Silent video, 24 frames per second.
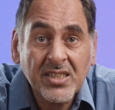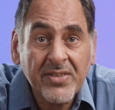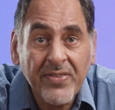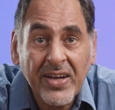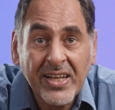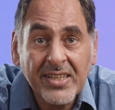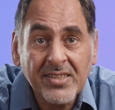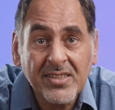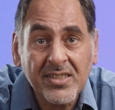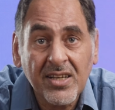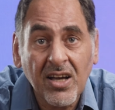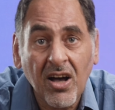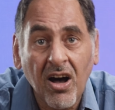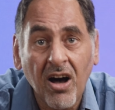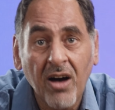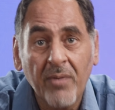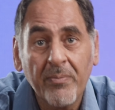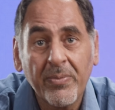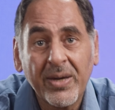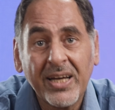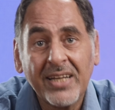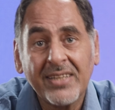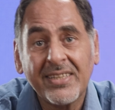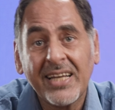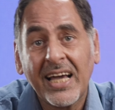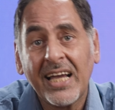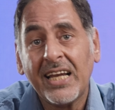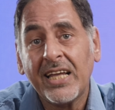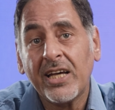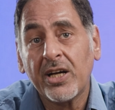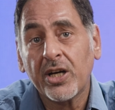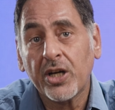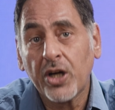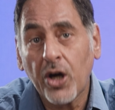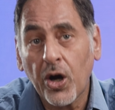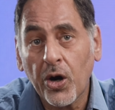events can't be a
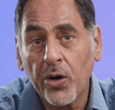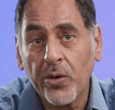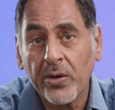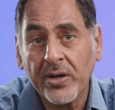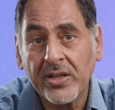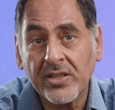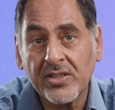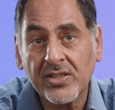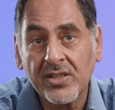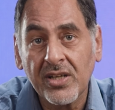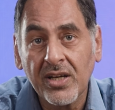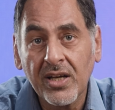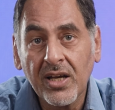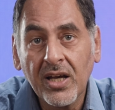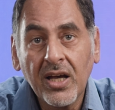daily occurrence,